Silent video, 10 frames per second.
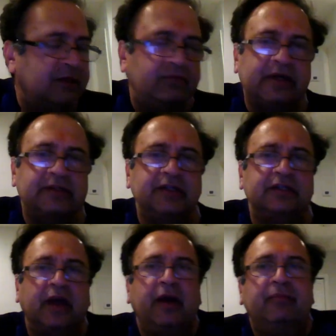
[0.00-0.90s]
Flux is
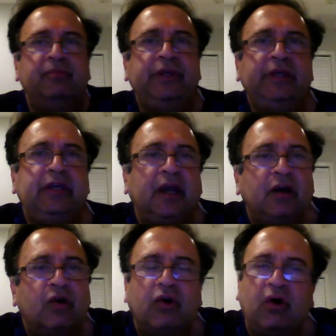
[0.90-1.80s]
B
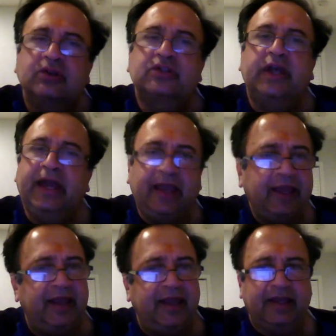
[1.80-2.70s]
cross
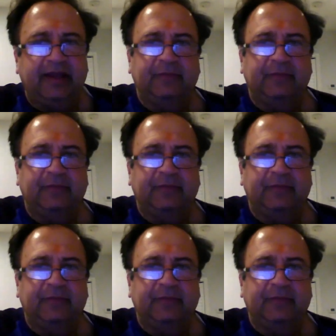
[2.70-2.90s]
A,